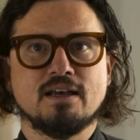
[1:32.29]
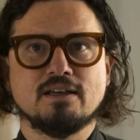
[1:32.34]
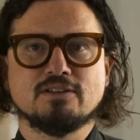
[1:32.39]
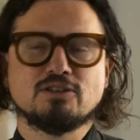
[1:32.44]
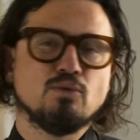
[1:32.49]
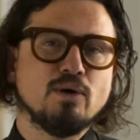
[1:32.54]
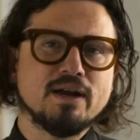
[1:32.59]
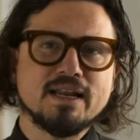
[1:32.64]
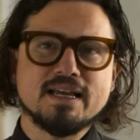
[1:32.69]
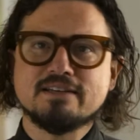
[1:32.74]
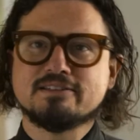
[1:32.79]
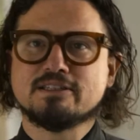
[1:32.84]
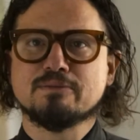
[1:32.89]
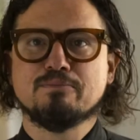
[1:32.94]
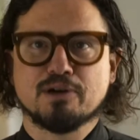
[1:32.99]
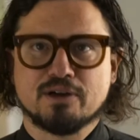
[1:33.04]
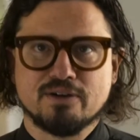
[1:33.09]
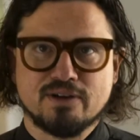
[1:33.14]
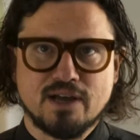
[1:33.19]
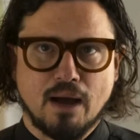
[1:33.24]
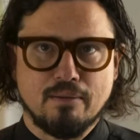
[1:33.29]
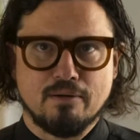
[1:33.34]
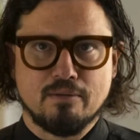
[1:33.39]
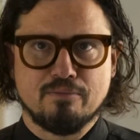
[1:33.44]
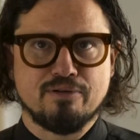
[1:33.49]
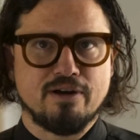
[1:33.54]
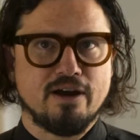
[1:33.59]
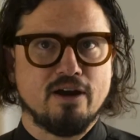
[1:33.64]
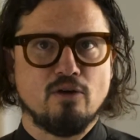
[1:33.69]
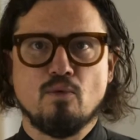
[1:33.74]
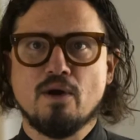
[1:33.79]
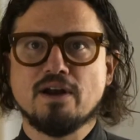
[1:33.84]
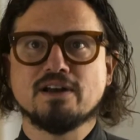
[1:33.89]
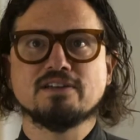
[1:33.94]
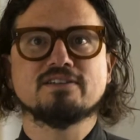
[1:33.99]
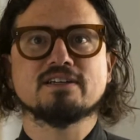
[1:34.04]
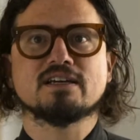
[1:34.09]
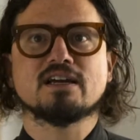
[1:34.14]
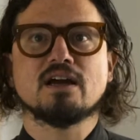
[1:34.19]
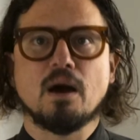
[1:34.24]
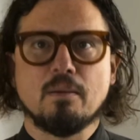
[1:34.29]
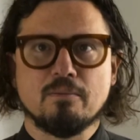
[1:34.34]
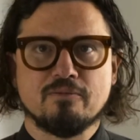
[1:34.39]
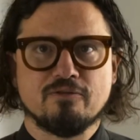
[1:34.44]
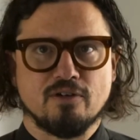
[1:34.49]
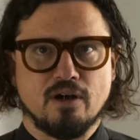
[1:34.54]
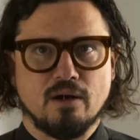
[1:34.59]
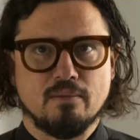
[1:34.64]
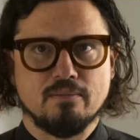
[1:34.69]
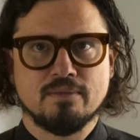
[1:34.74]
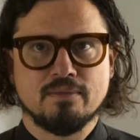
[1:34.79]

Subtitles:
So what is the Book of Common Prayer? Where does it come from?